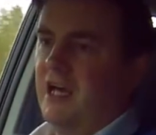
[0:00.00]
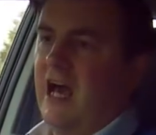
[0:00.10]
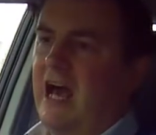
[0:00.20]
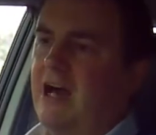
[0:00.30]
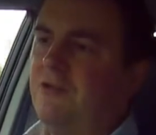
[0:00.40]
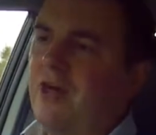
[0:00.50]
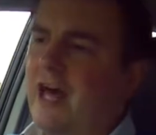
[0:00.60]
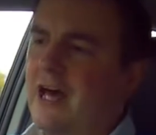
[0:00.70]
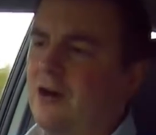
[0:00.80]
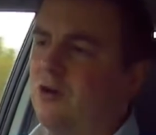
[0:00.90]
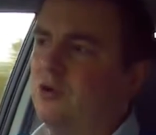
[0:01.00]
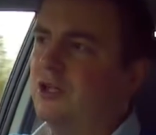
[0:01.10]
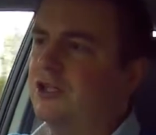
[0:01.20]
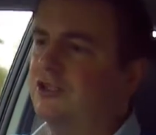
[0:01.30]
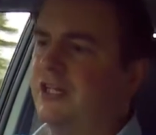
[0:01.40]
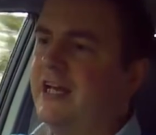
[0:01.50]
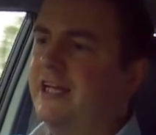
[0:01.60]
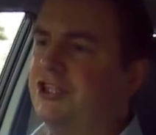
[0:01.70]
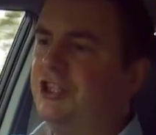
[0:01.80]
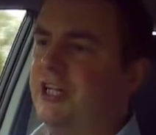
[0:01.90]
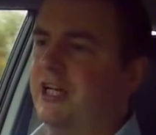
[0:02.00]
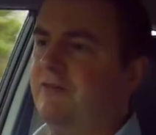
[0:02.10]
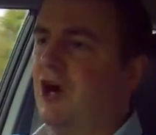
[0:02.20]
How the hell do they achieve